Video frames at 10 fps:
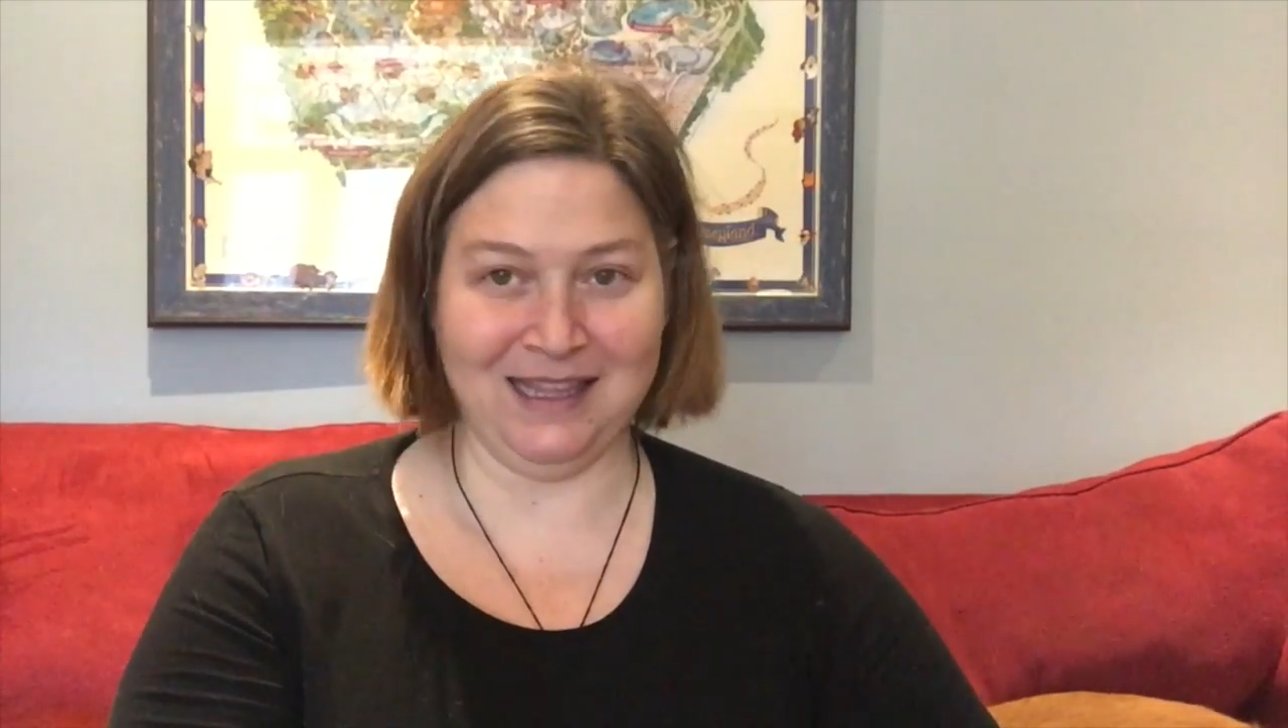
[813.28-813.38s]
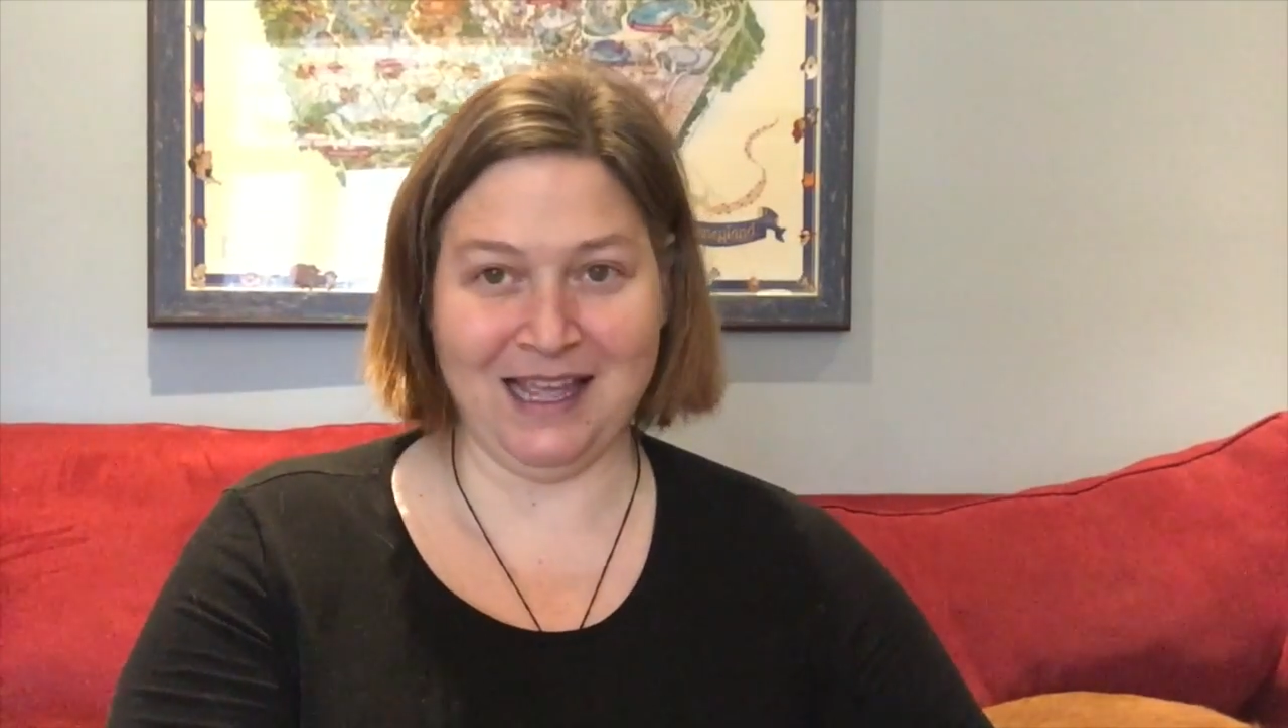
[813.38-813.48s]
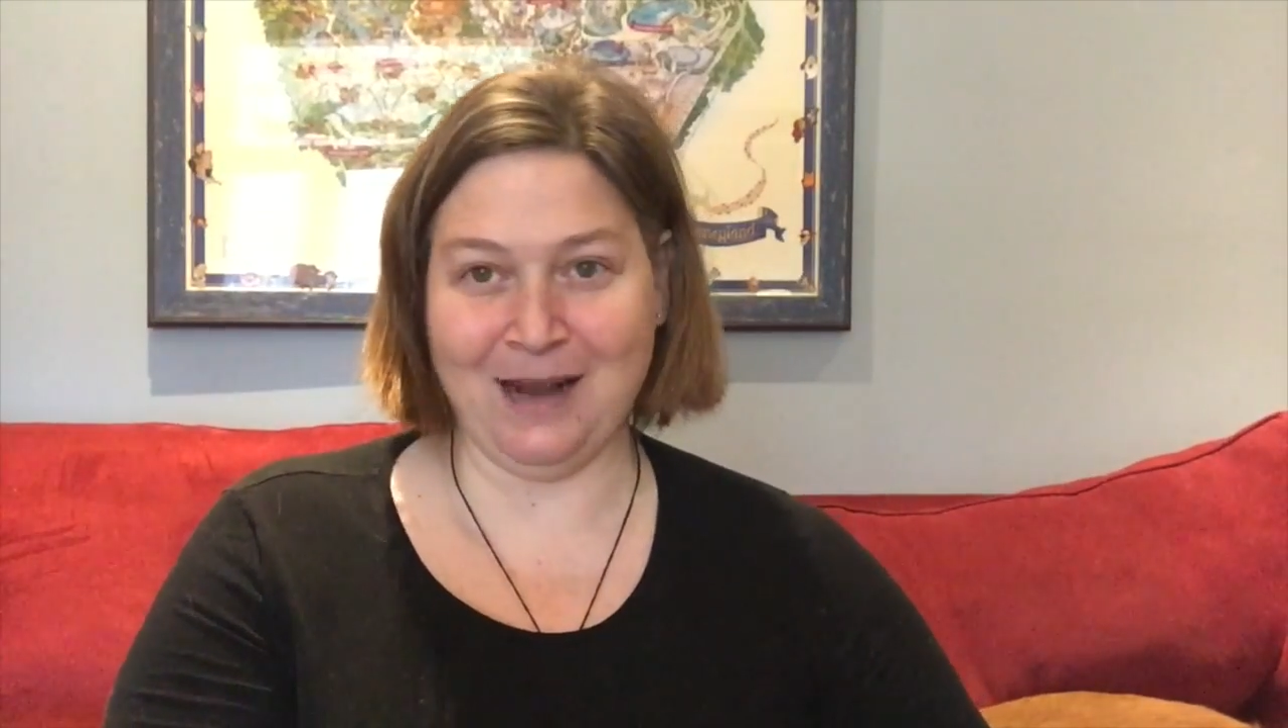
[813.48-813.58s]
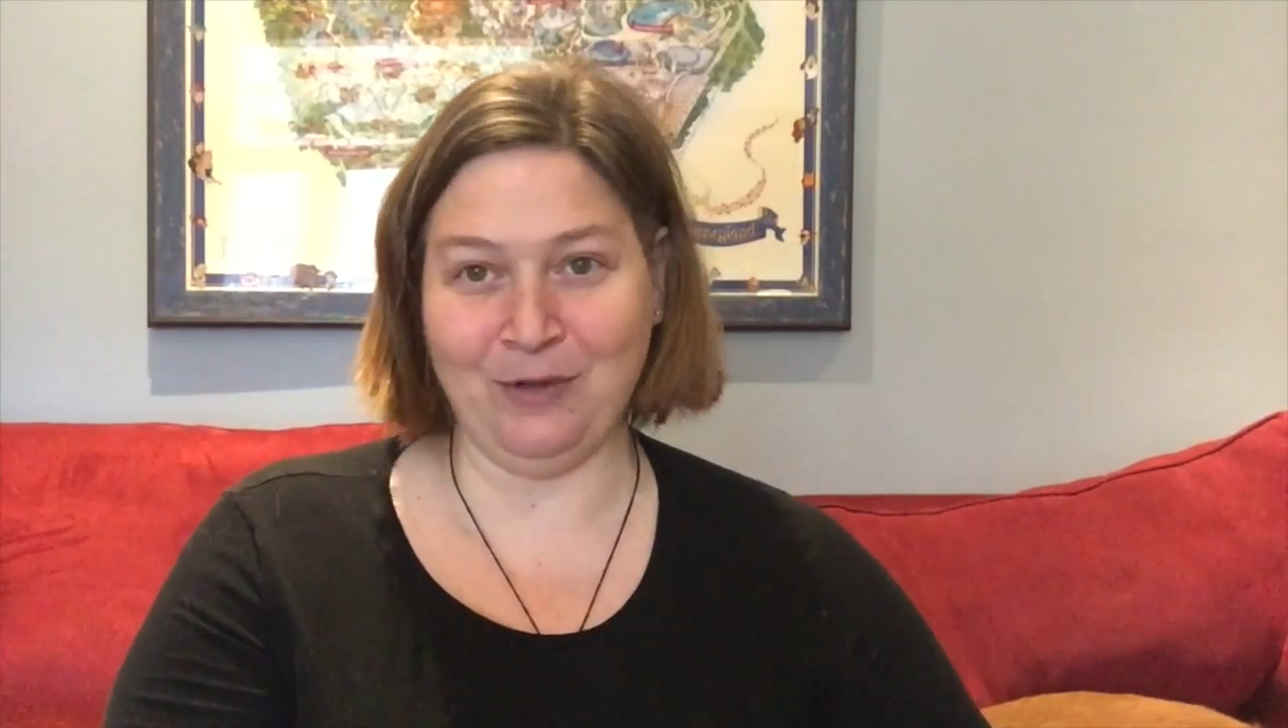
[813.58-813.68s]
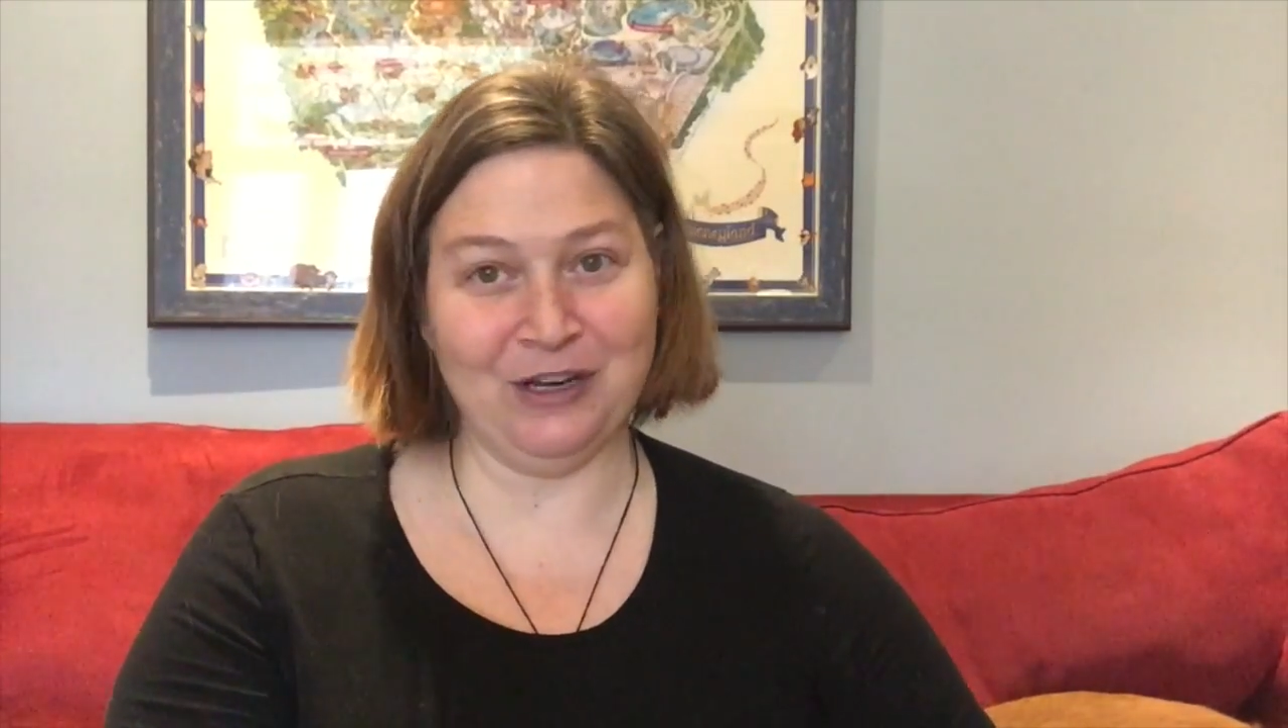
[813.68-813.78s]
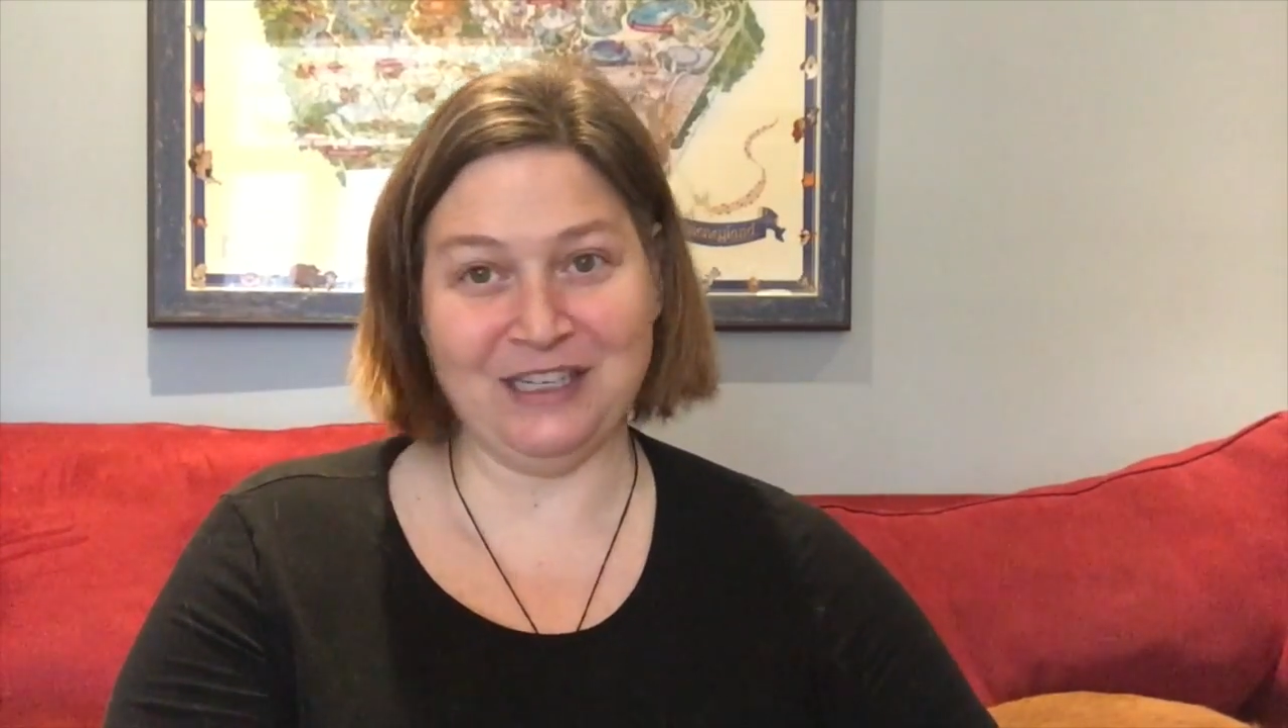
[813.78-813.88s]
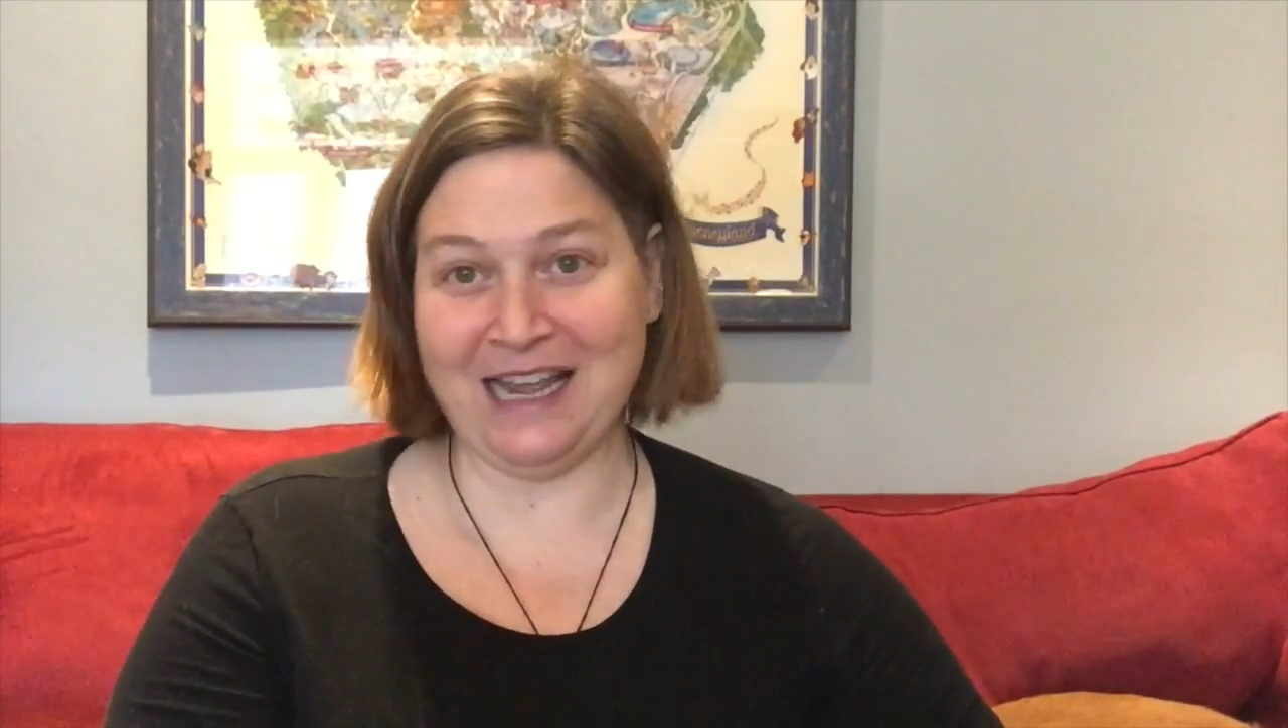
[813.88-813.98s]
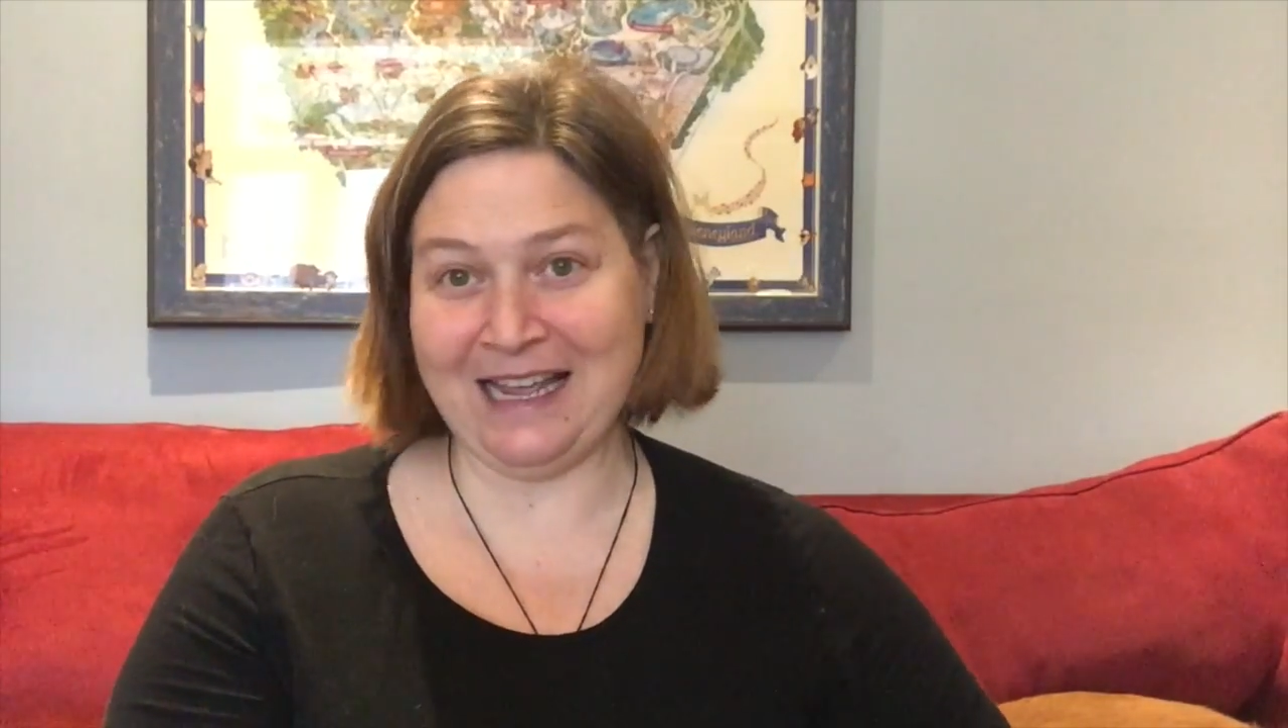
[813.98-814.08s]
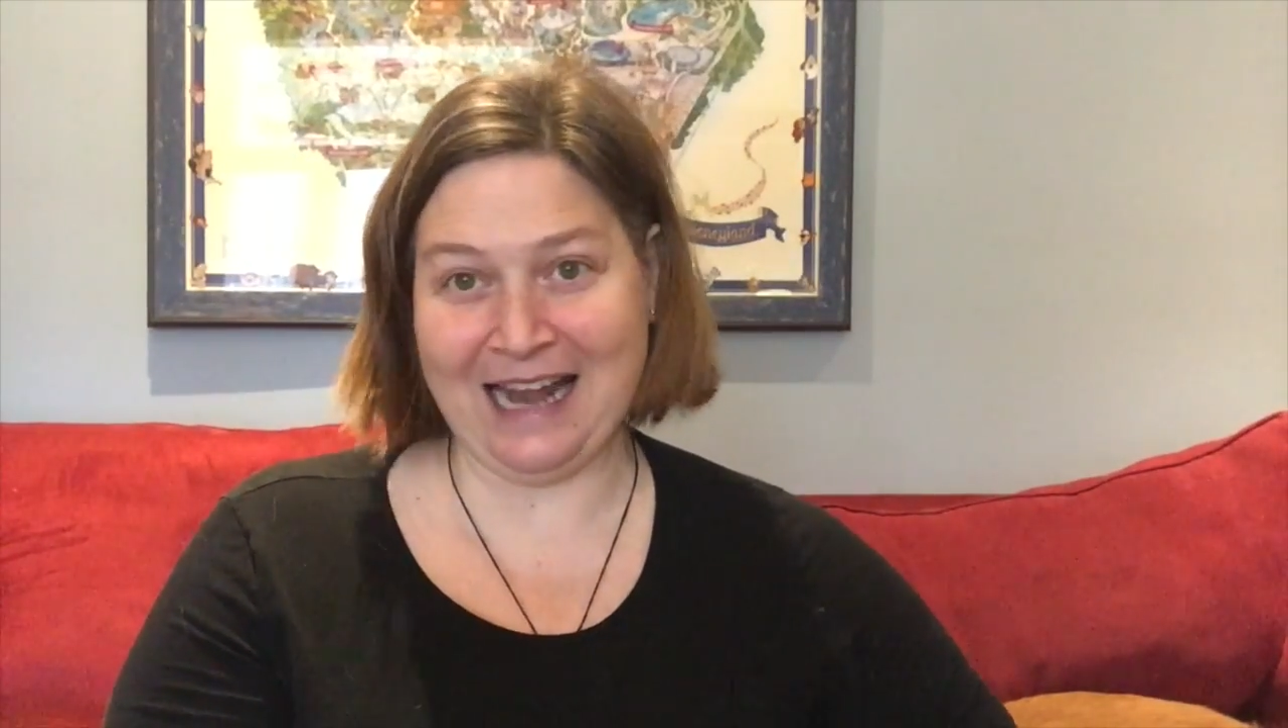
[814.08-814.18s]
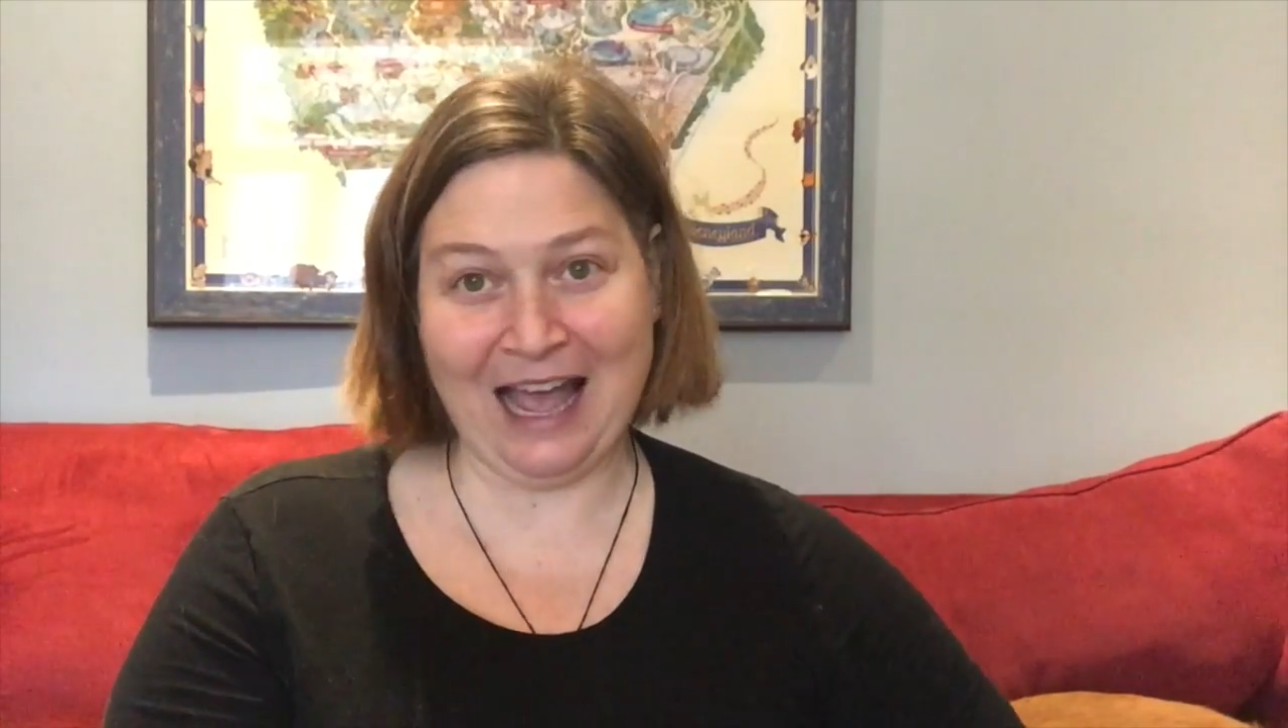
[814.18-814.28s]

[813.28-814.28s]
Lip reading: and I'm going to take it